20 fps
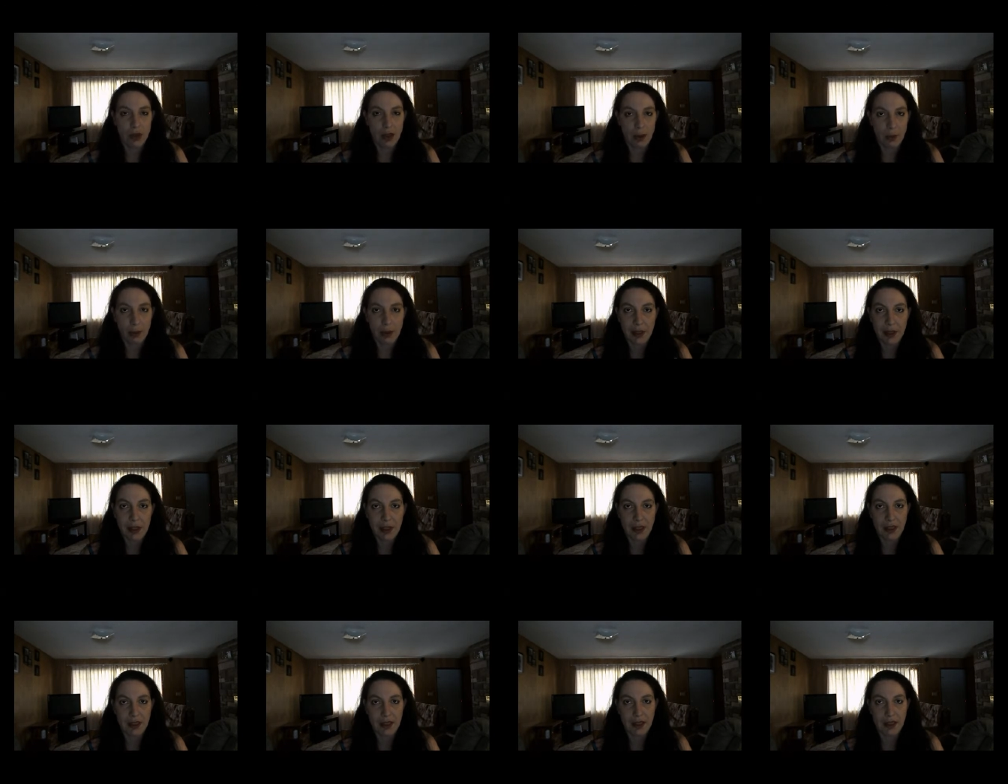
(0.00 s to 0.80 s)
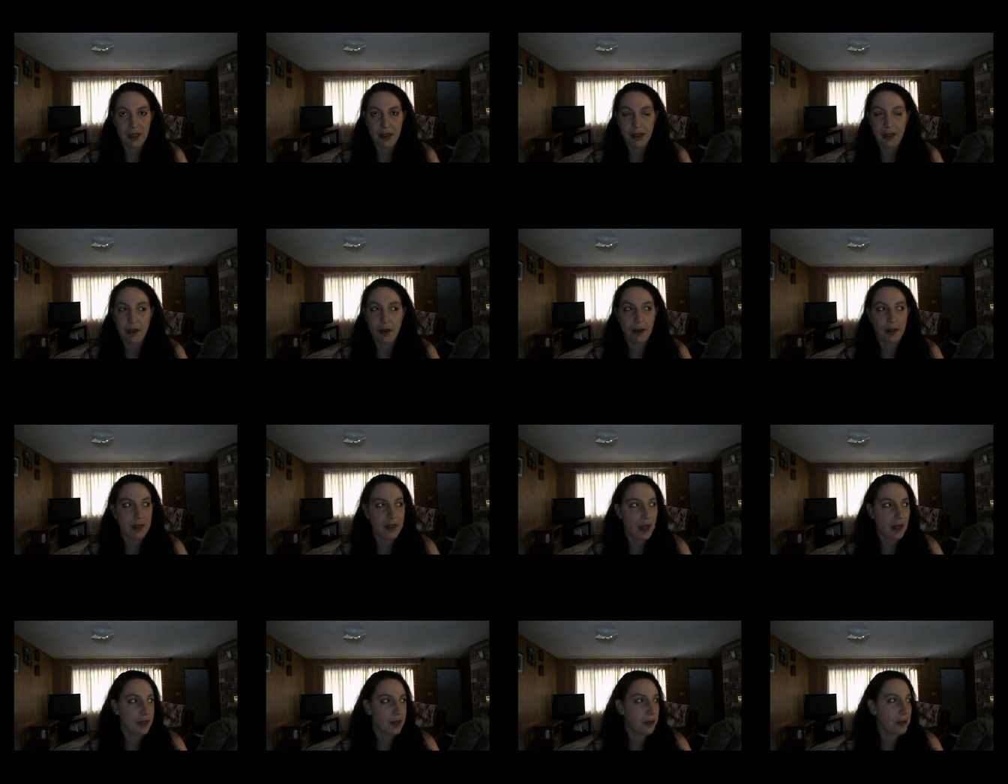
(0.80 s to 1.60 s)
That we need to, you know,
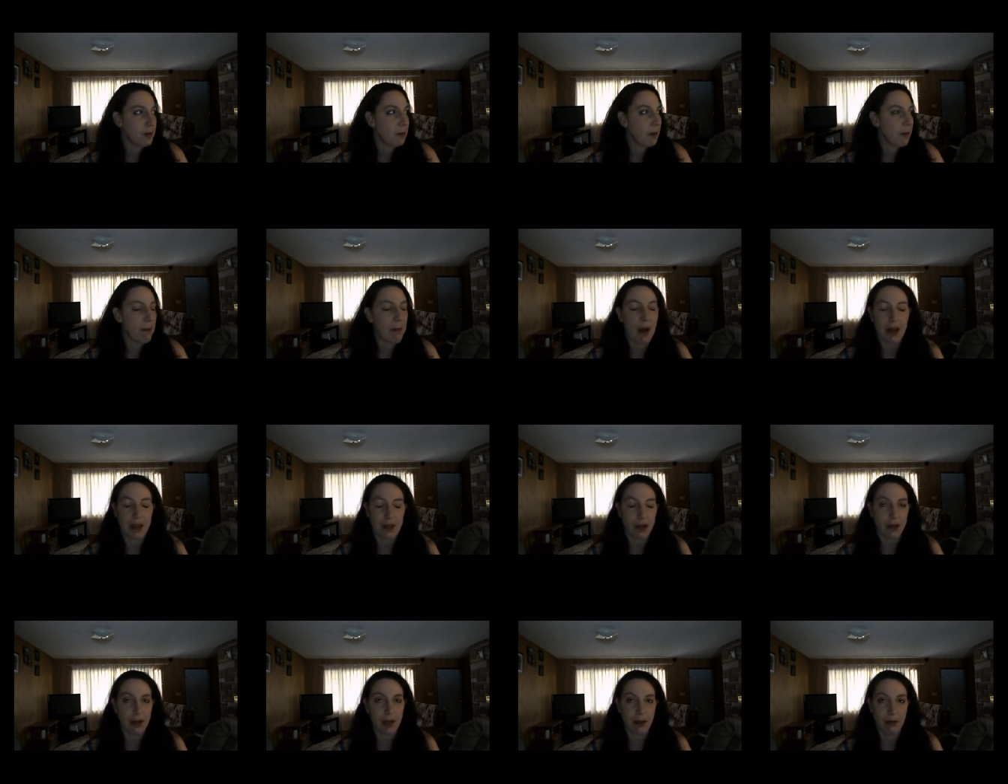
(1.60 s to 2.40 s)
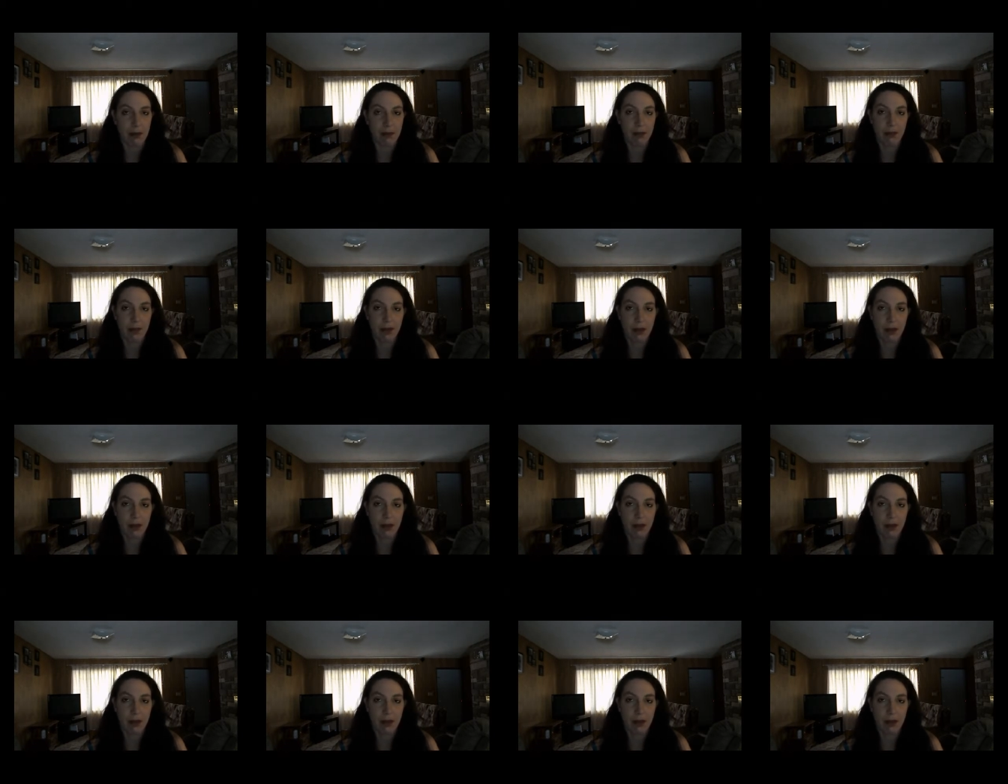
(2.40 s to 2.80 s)
because that's always been my dream.